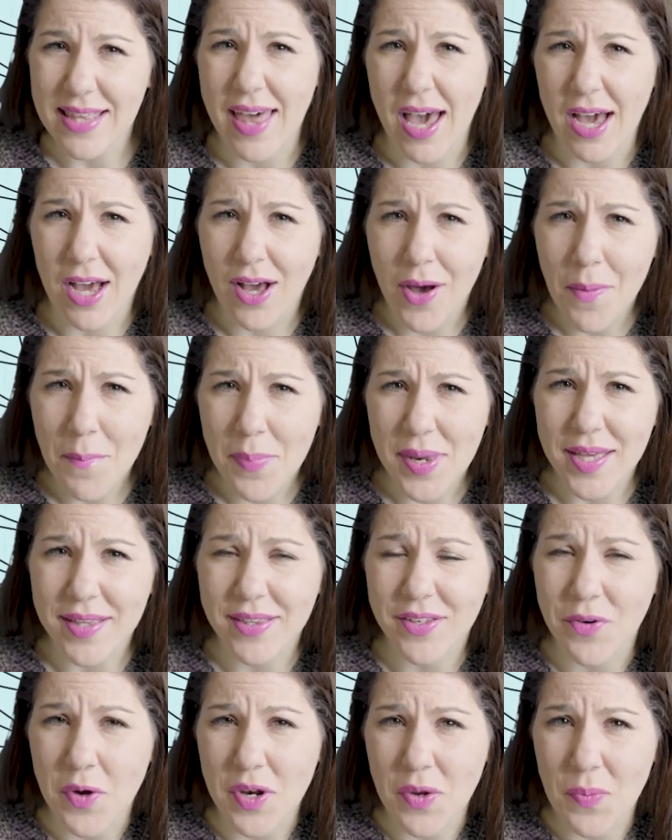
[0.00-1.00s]
that company
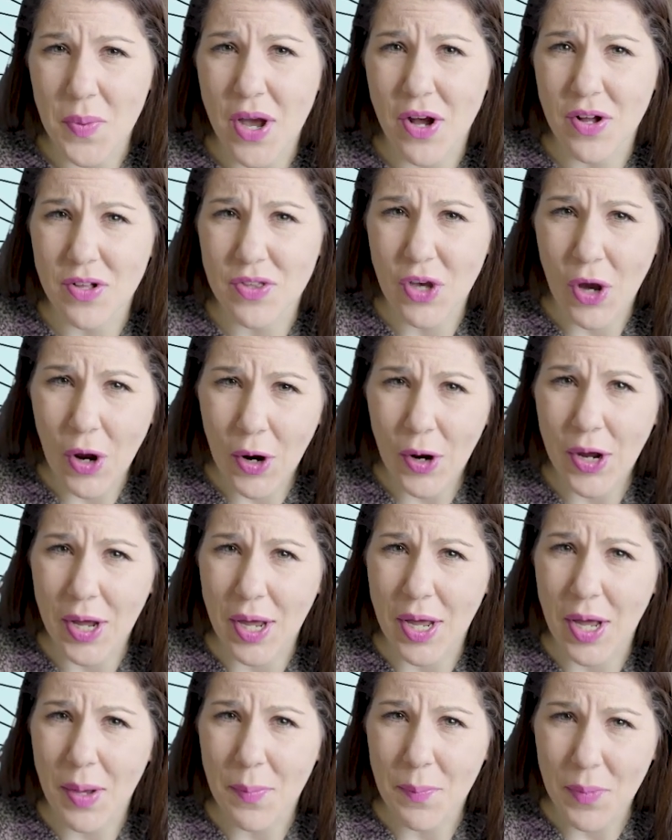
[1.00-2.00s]
is going to be our
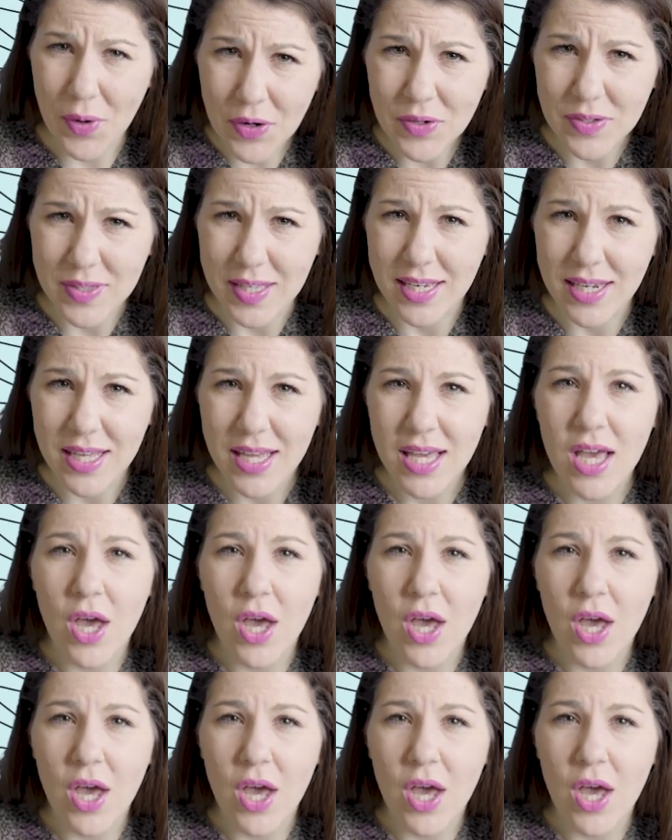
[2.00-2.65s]
target person.